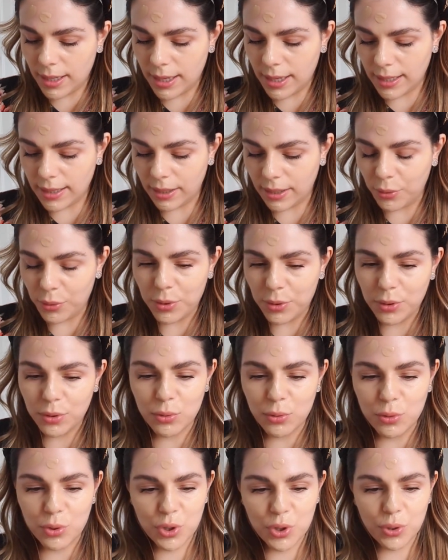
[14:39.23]
Then I'm going to
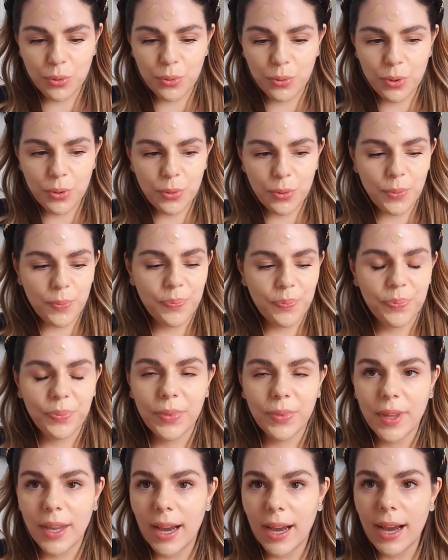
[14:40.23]
show you
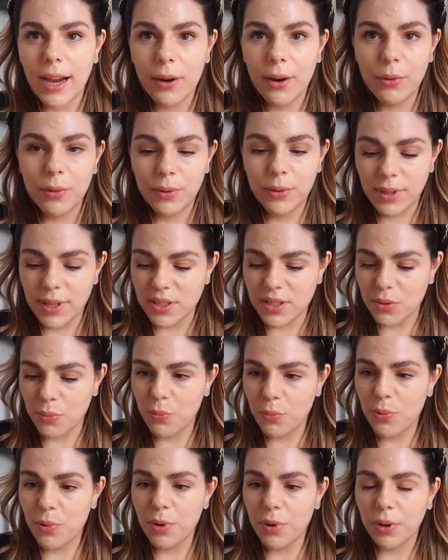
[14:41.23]
how does it
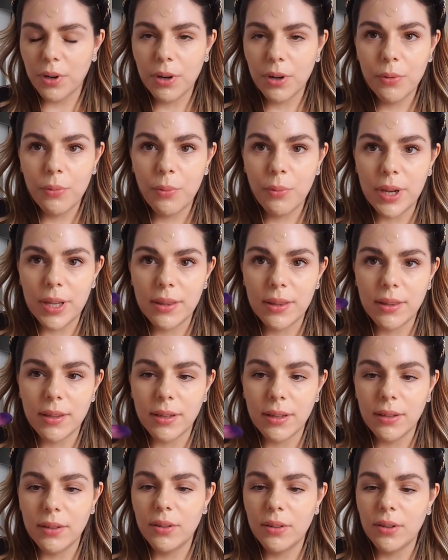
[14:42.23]
work with
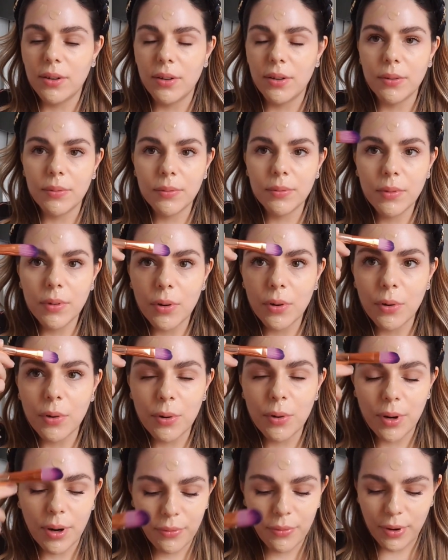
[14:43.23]
the
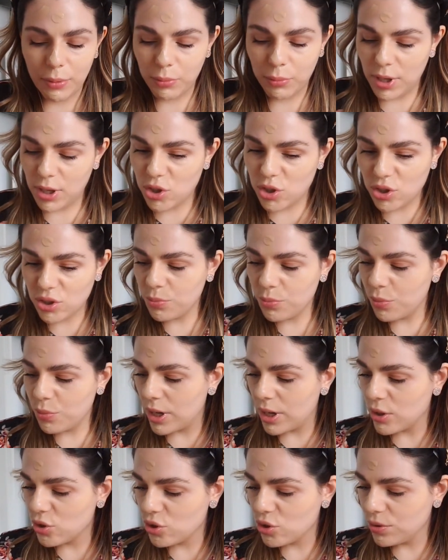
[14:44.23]
Aura foundation
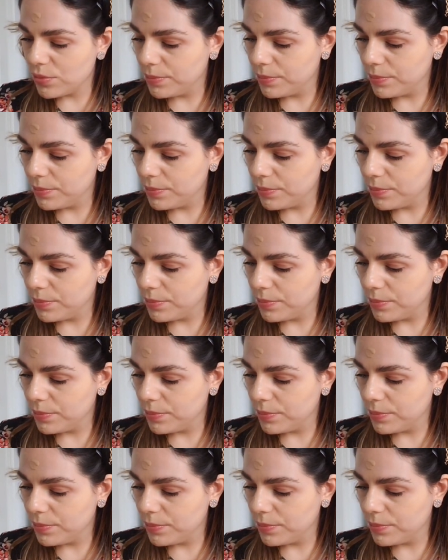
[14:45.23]
brush.